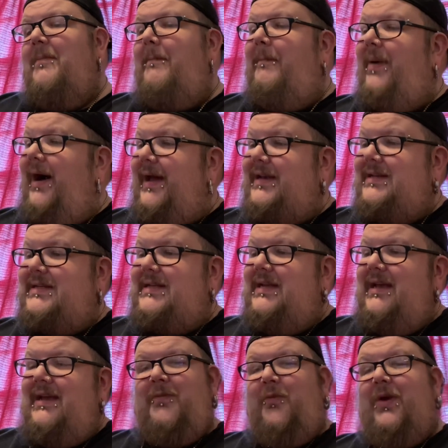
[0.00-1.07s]
But
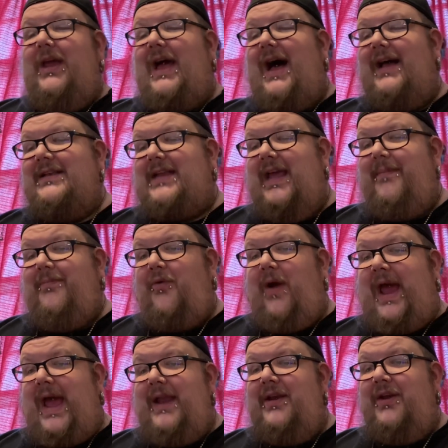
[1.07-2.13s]
we got a
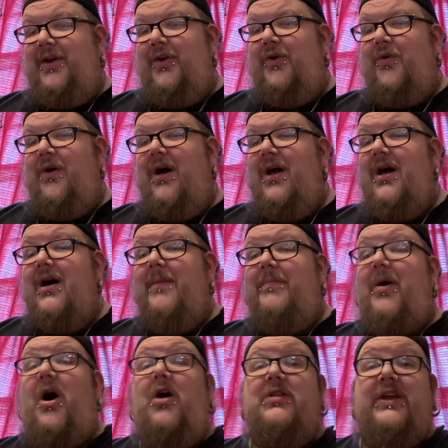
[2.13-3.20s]
brand new
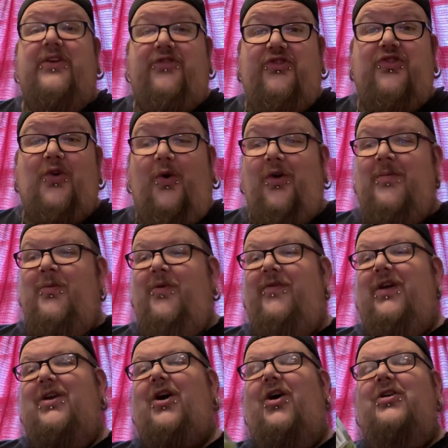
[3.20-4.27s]
Pauly Shore
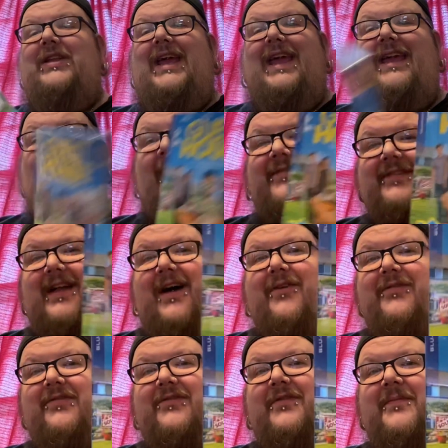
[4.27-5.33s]
movie called Guest
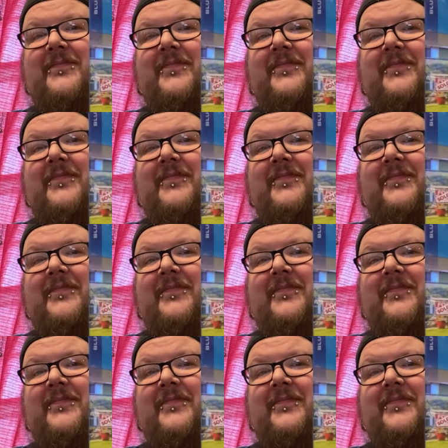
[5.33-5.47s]
House.